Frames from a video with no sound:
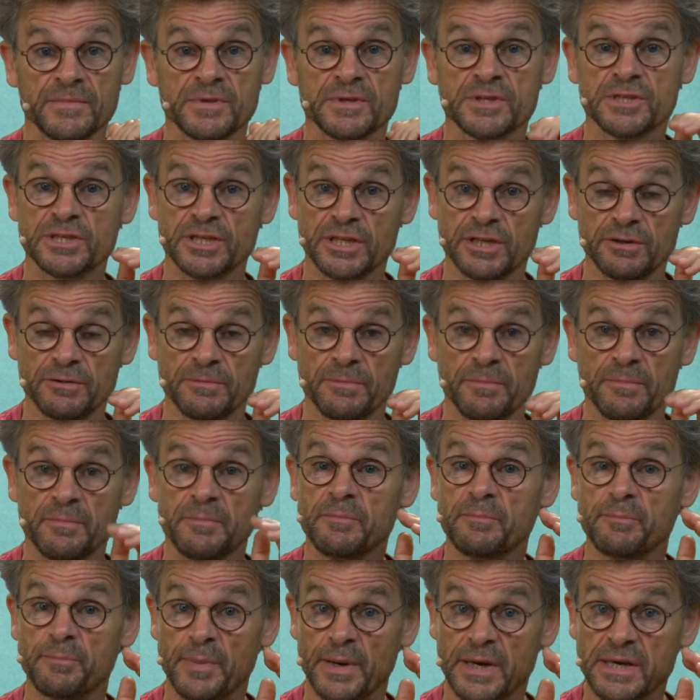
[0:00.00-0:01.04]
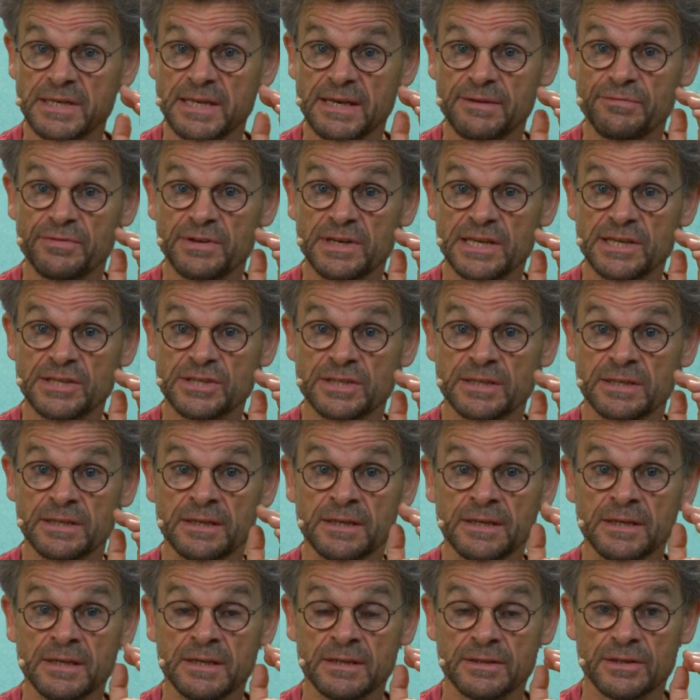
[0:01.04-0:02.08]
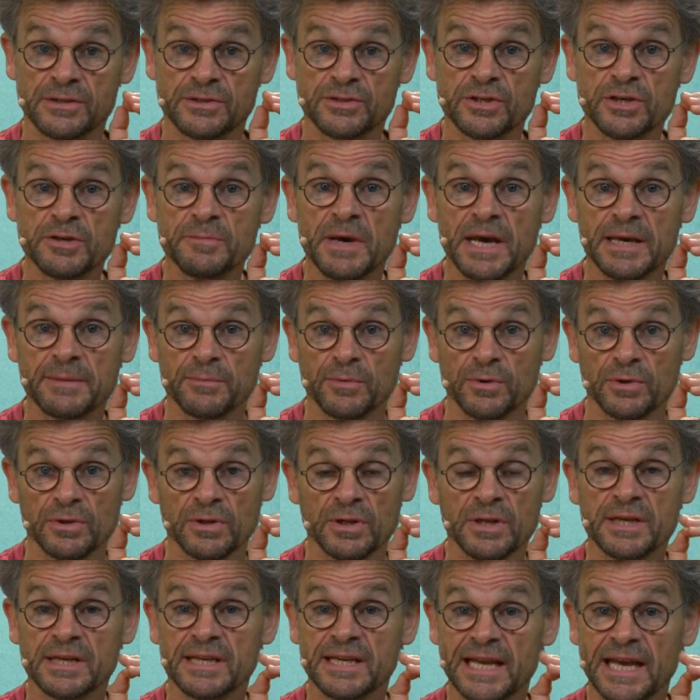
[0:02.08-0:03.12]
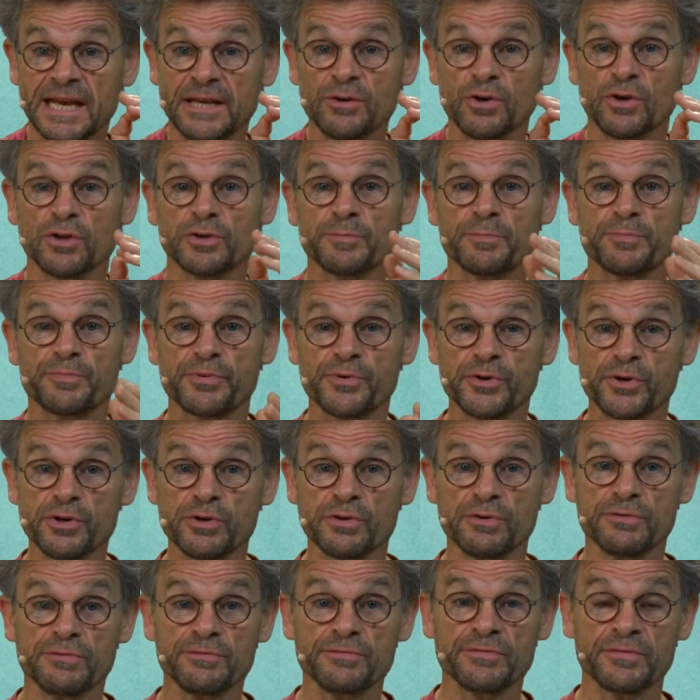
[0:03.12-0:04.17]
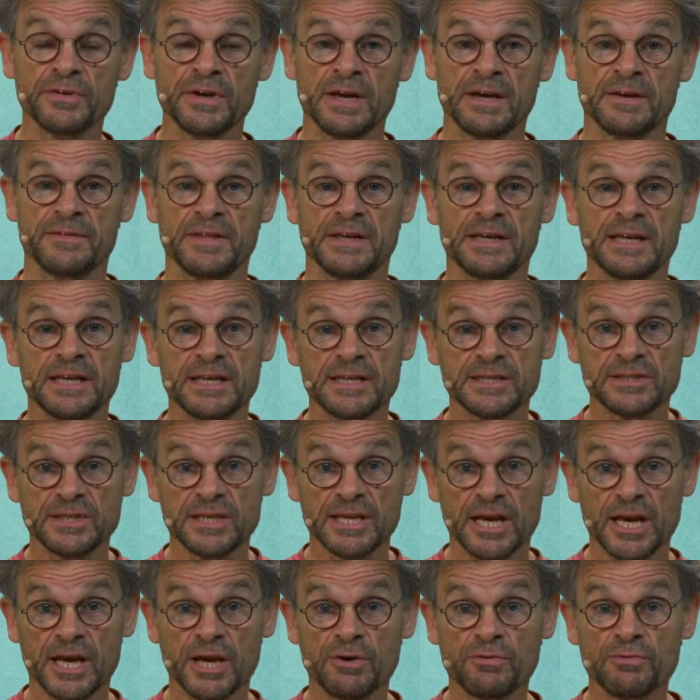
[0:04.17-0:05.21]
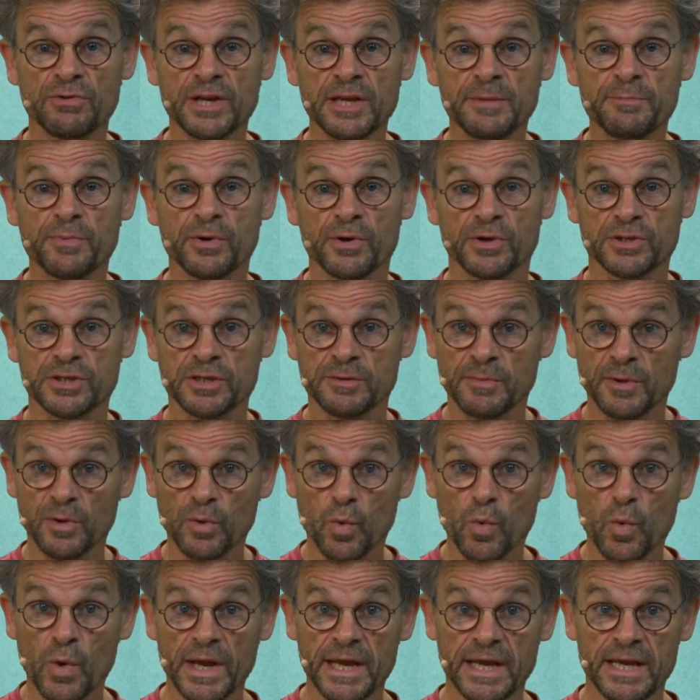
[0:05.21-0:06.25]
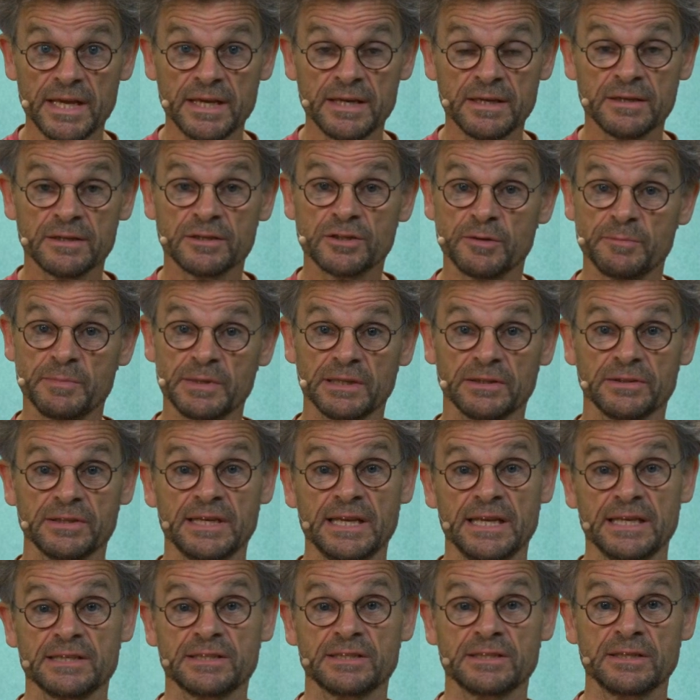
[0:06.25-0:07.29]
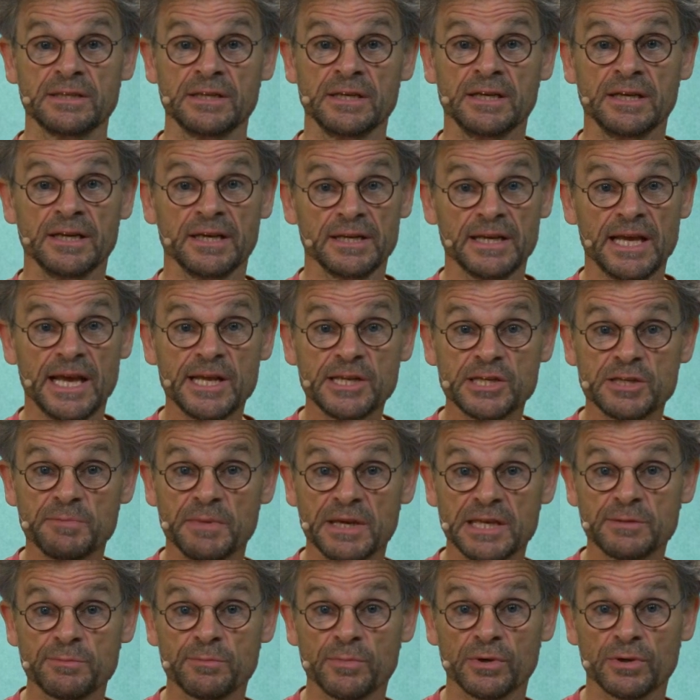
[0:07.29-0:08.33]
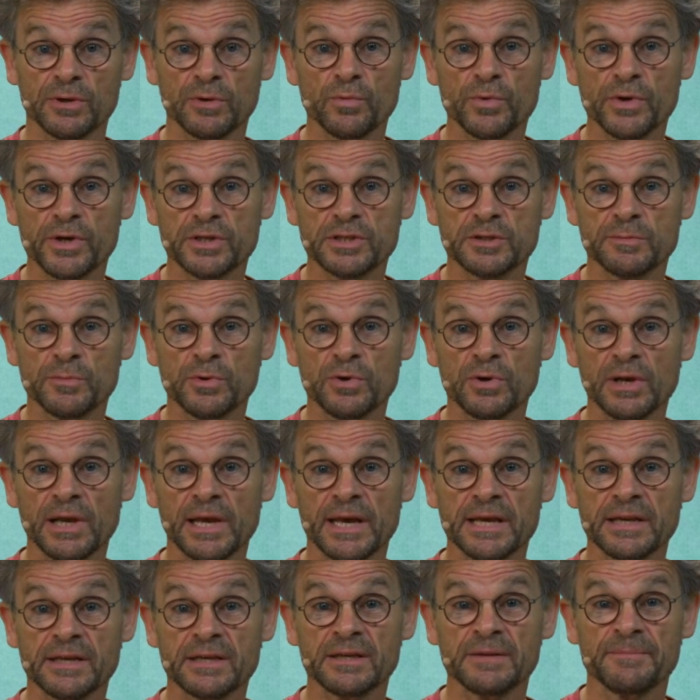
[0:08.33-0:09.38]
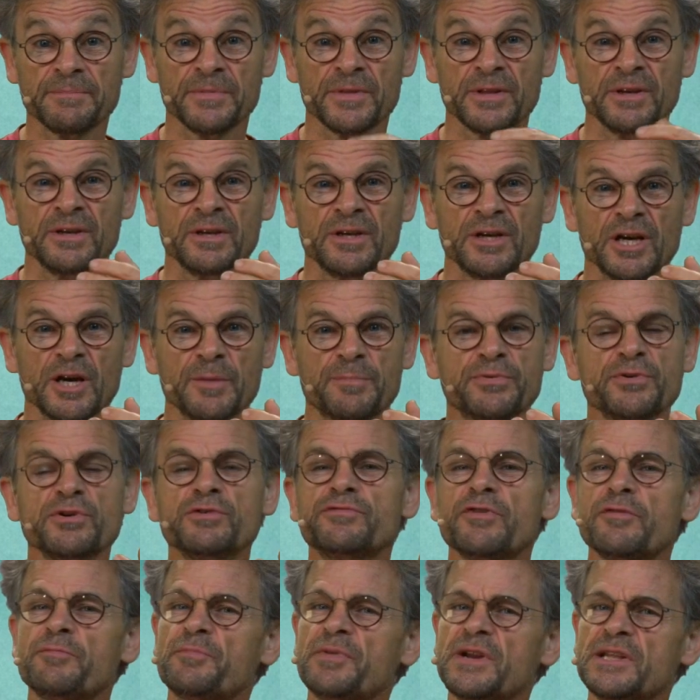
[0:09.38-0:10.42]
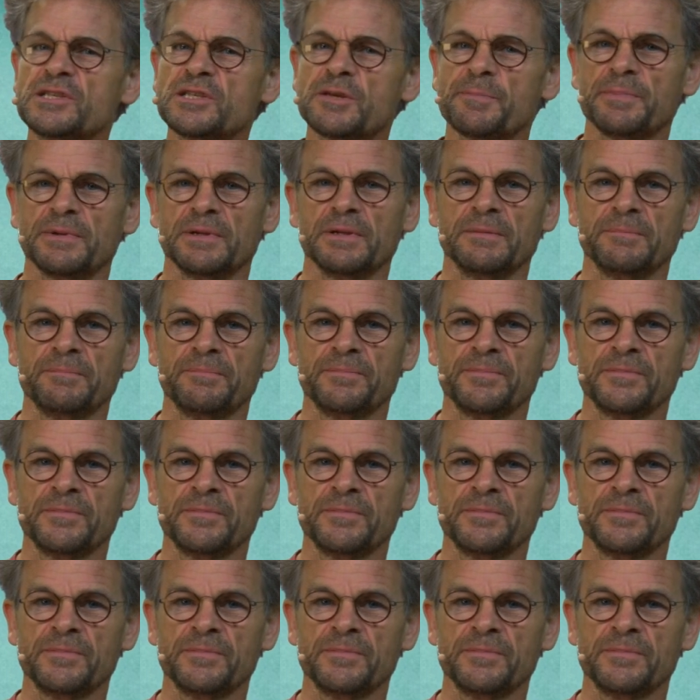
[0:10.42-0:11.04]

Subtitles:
So, by definition, the termite model cannot prove that it is the only possible way to build a nest. An agent-based model works more like a proof of principle.